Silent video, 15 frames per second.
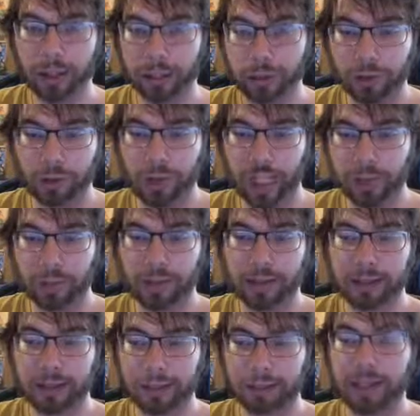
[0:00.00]
try to make
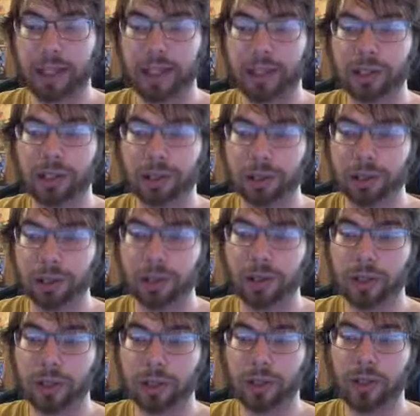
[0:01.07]
some plays on your
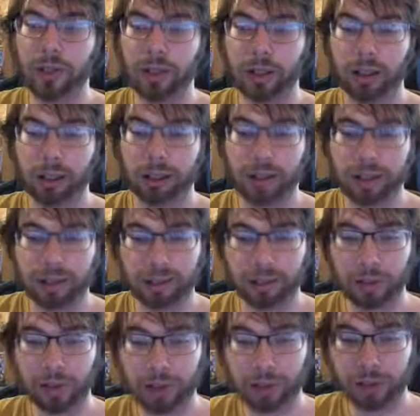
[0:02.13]
opponent, this
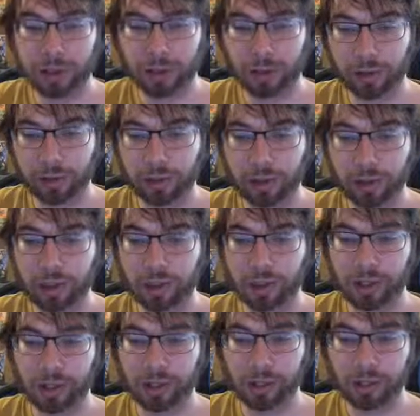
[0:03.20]
only works on your opponent's
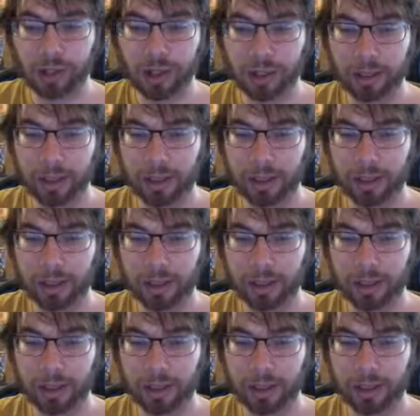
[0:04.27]
turn, but